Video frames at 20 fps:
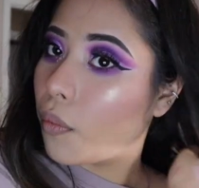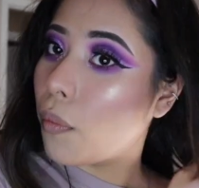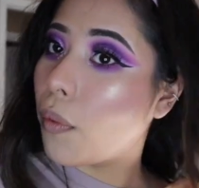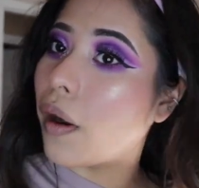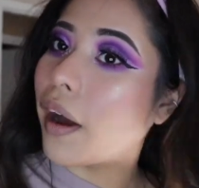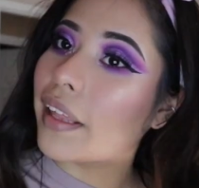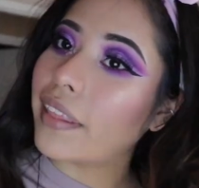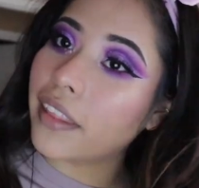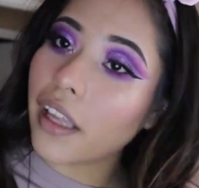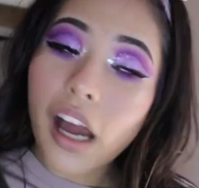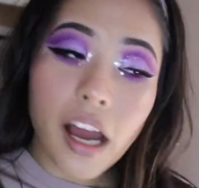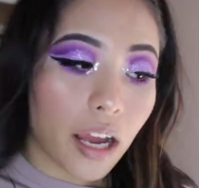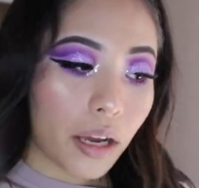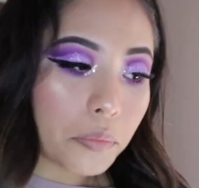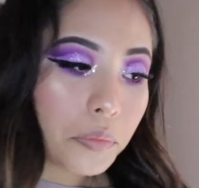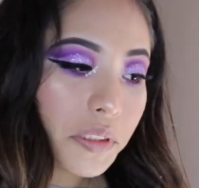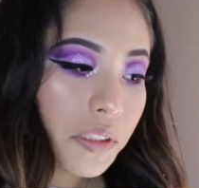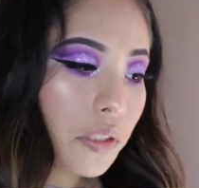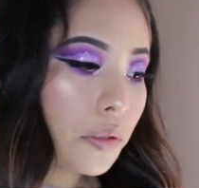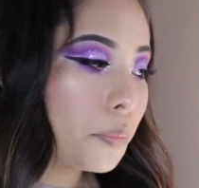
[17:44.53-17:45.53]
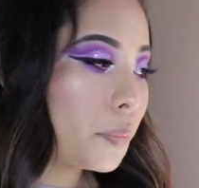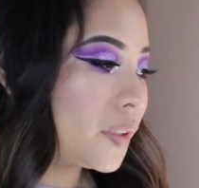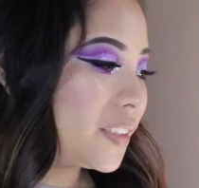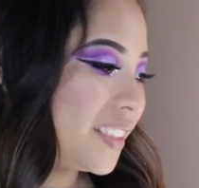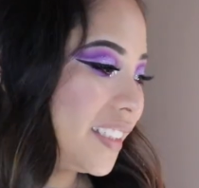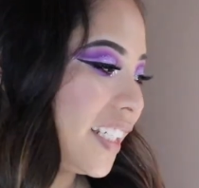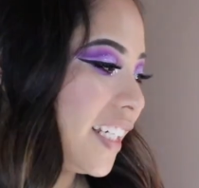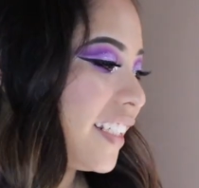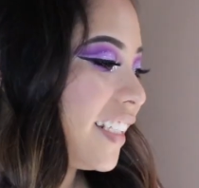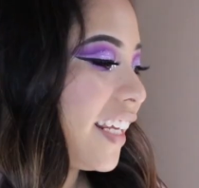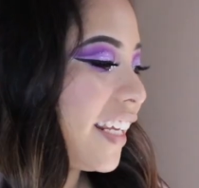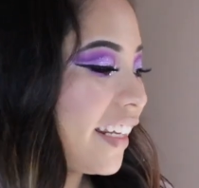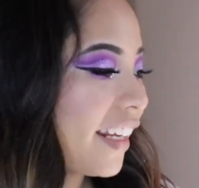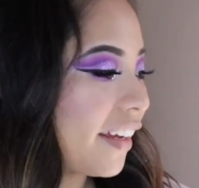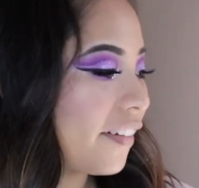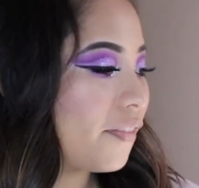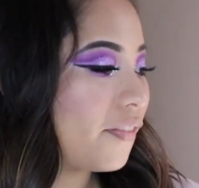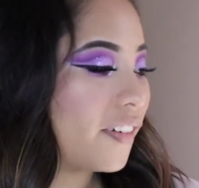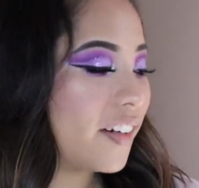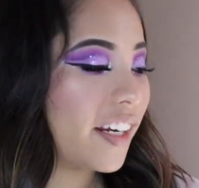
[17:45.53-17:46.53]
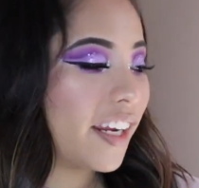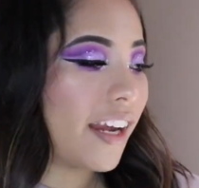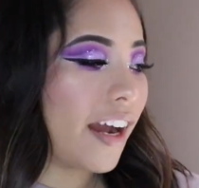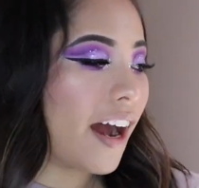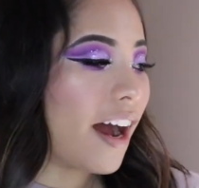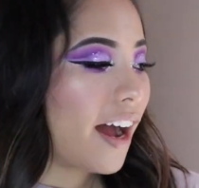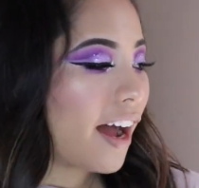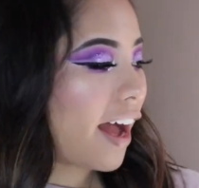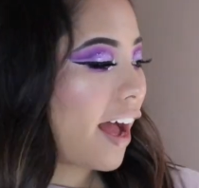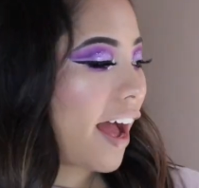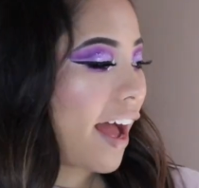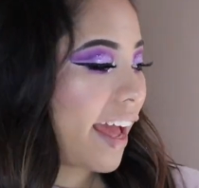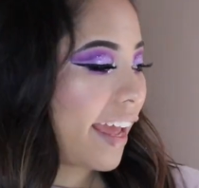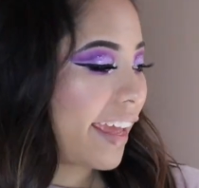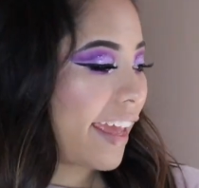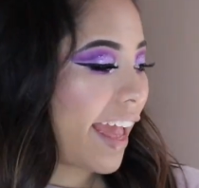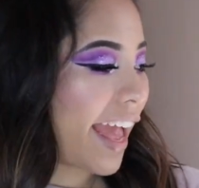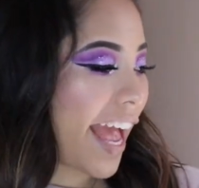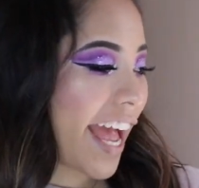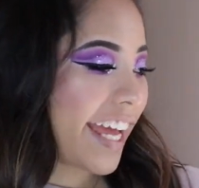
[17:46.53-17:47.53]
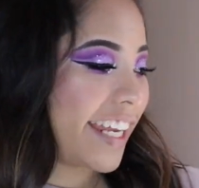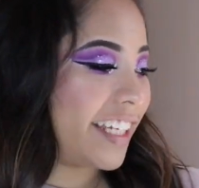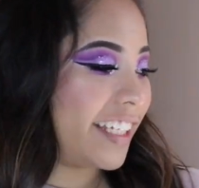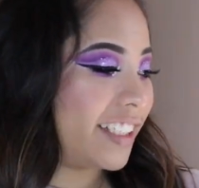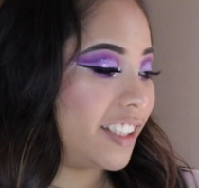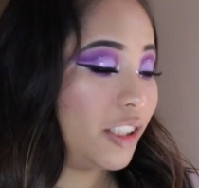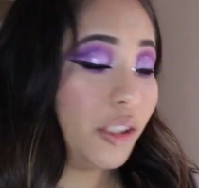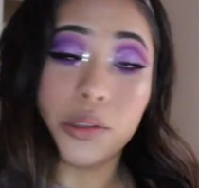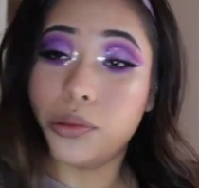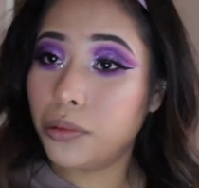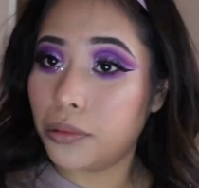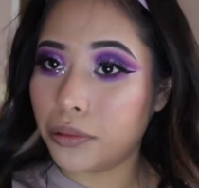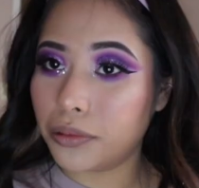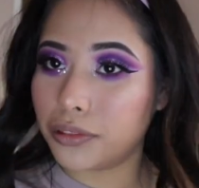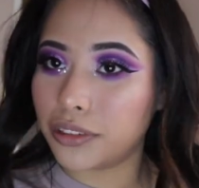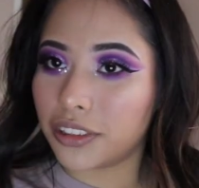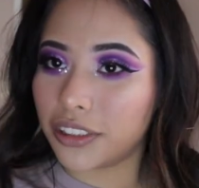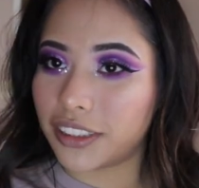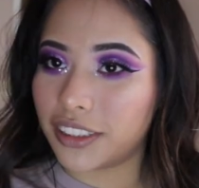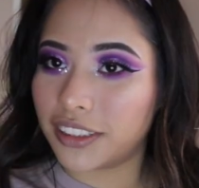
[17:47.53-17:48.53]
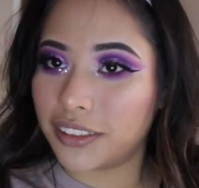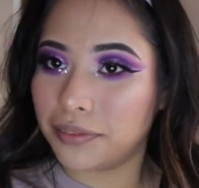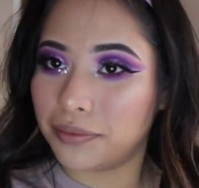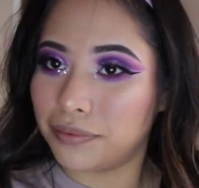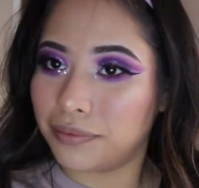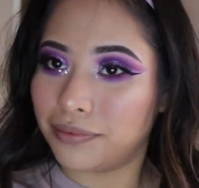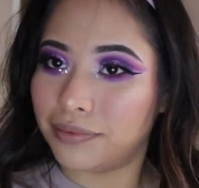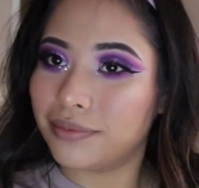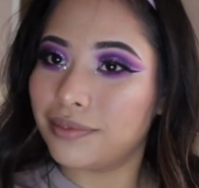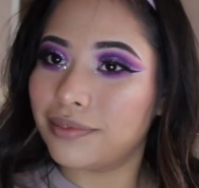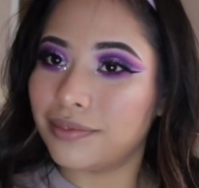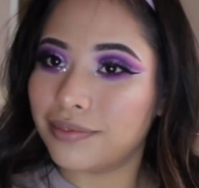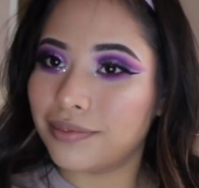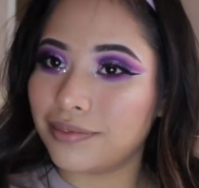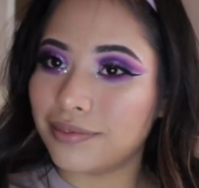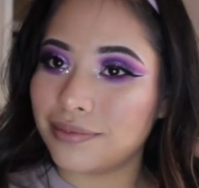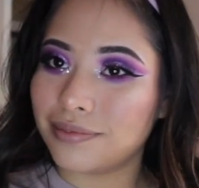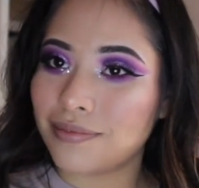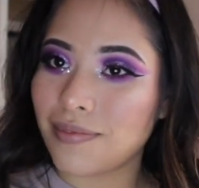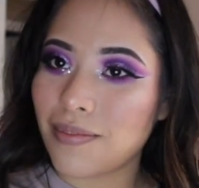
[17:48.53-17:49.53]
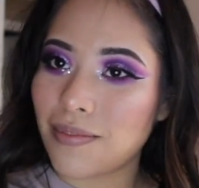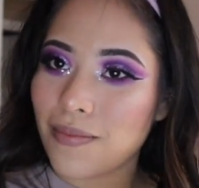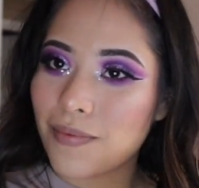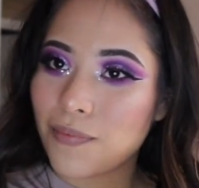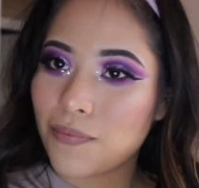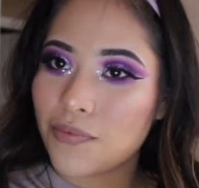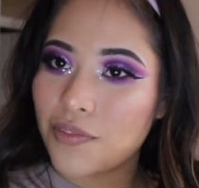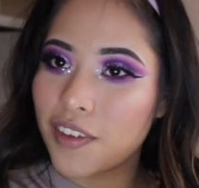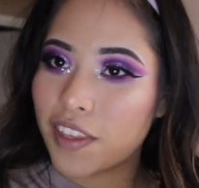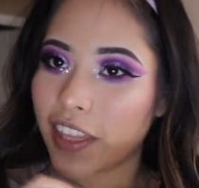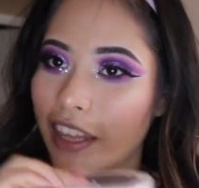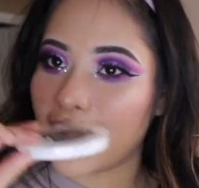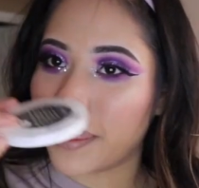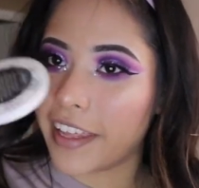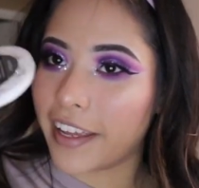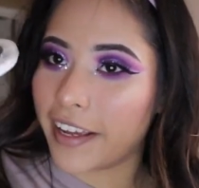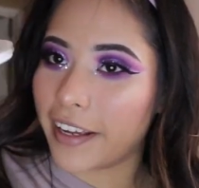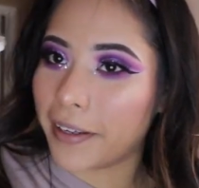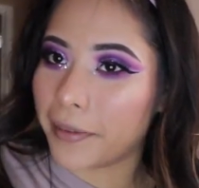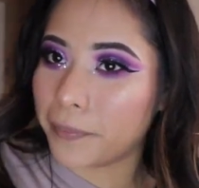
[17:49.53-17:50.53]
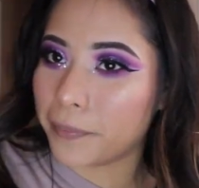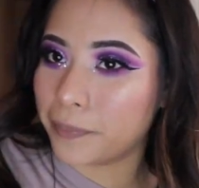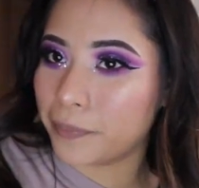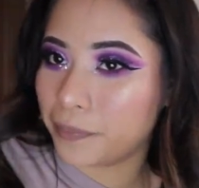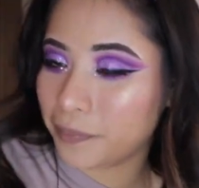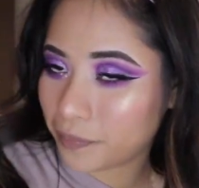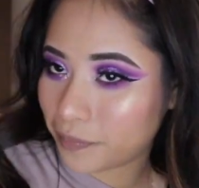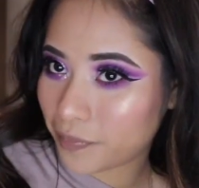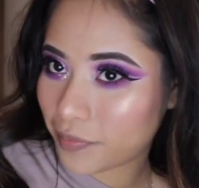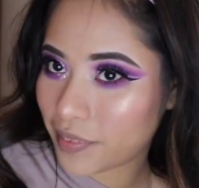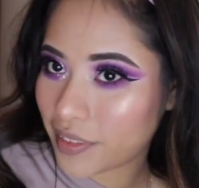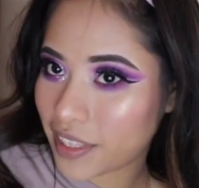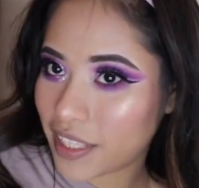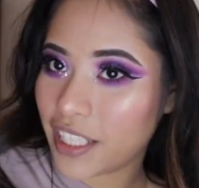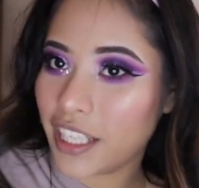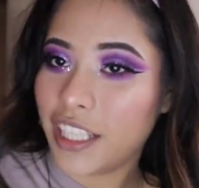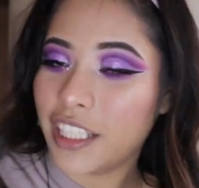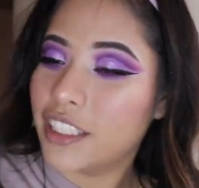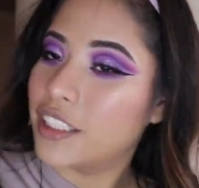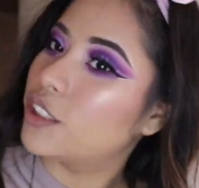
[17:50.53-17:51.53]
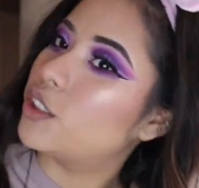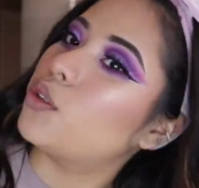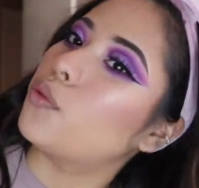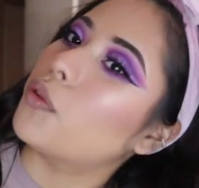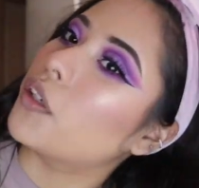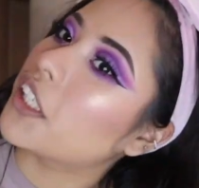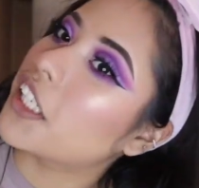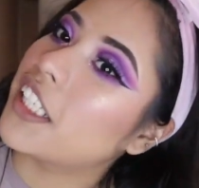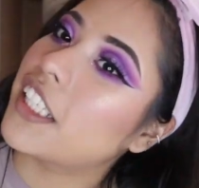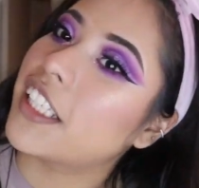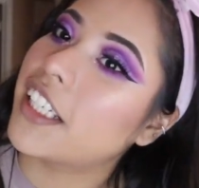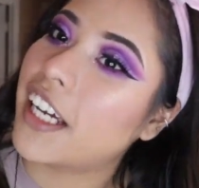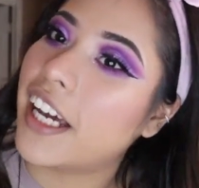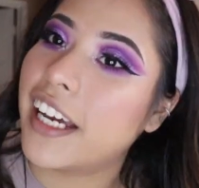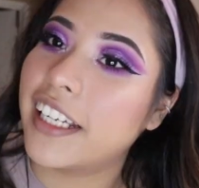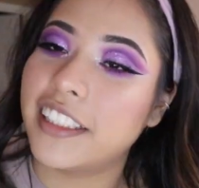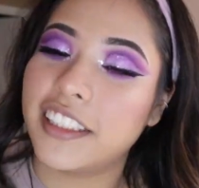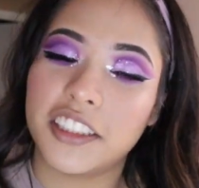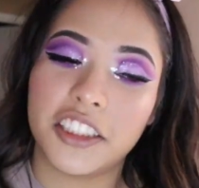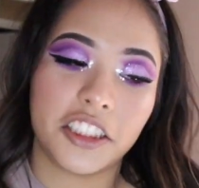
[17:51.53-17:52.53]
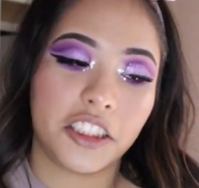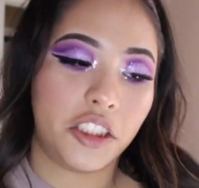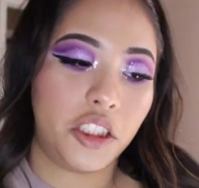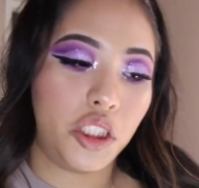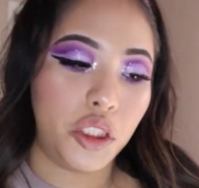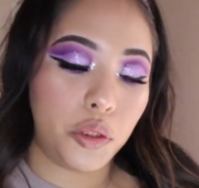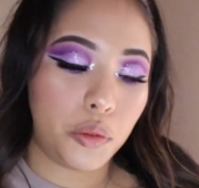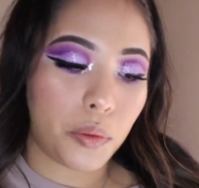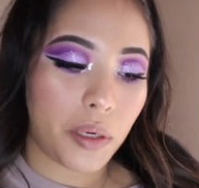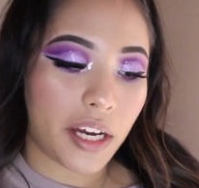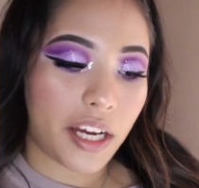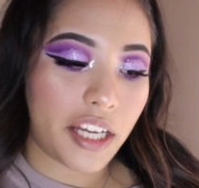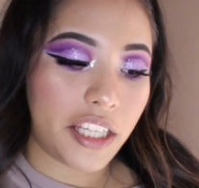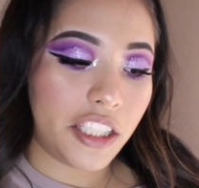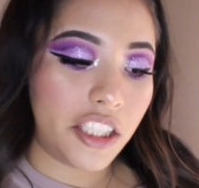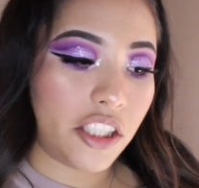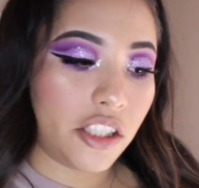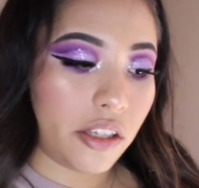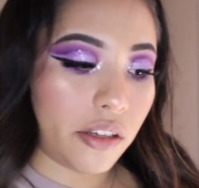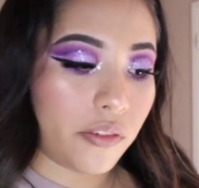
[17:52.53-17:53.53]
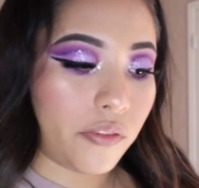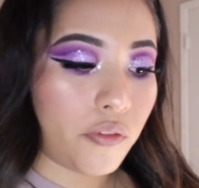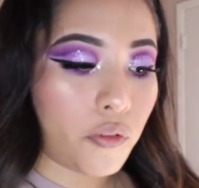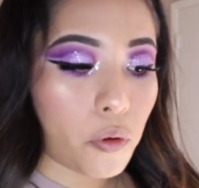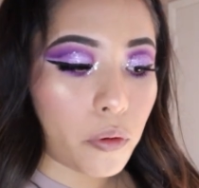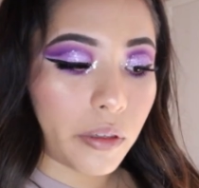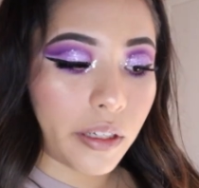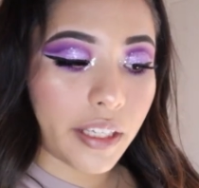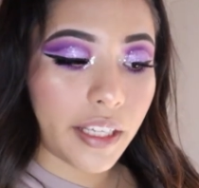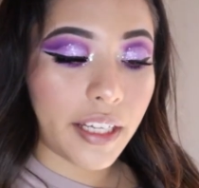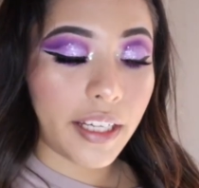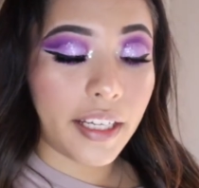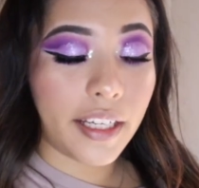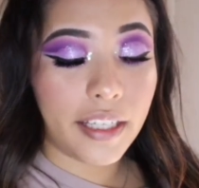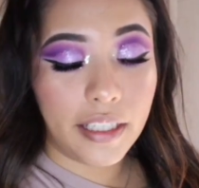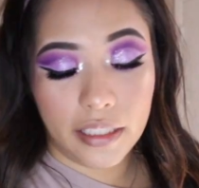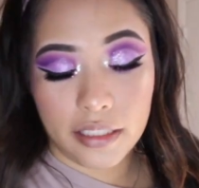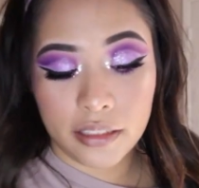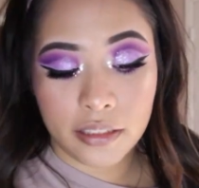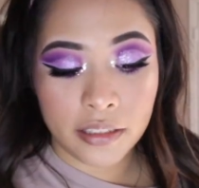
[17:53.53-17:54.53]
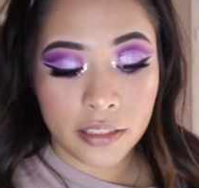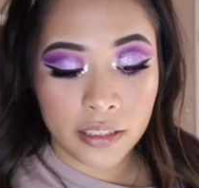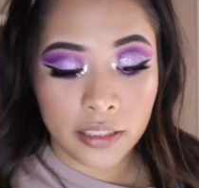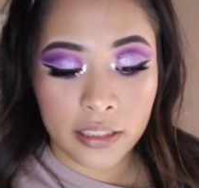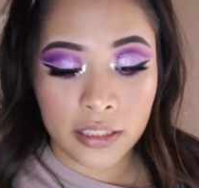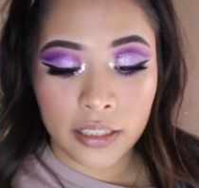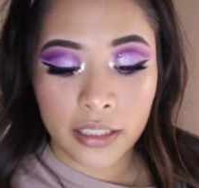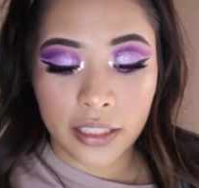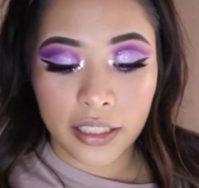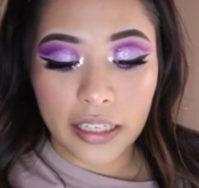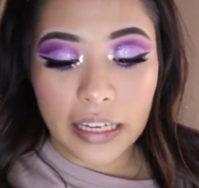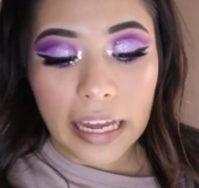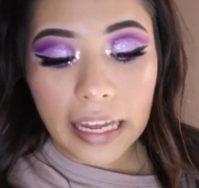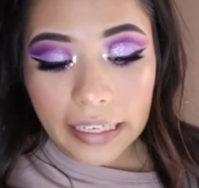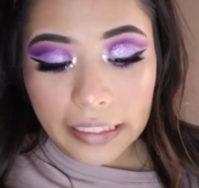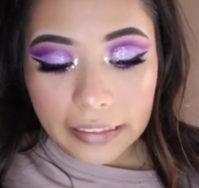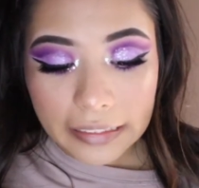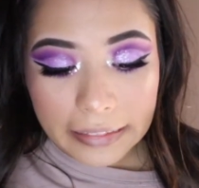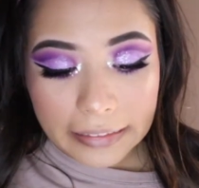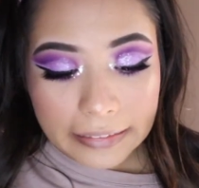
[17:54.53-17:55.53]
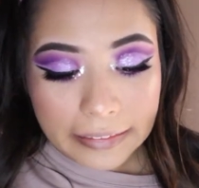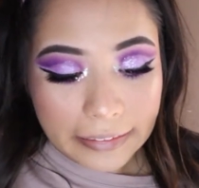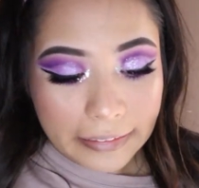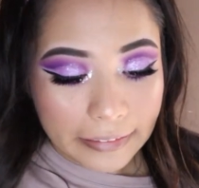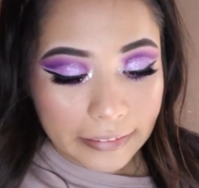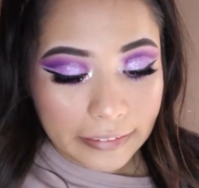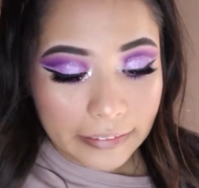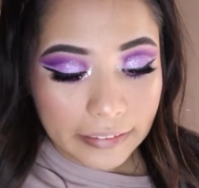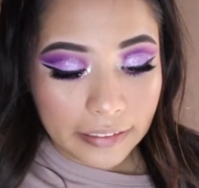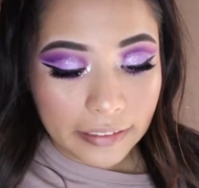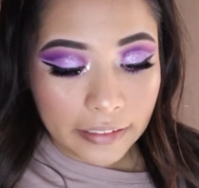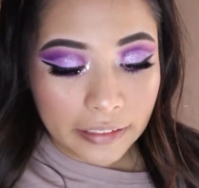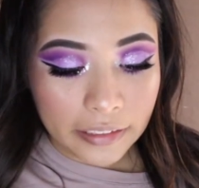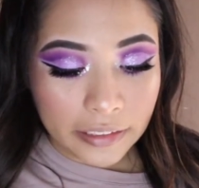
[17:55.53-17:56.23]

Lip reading: Well, I thought I was almost done and I forgot I added jewels to the thing. So we're gonna kind of just do a Euphoria kind of look.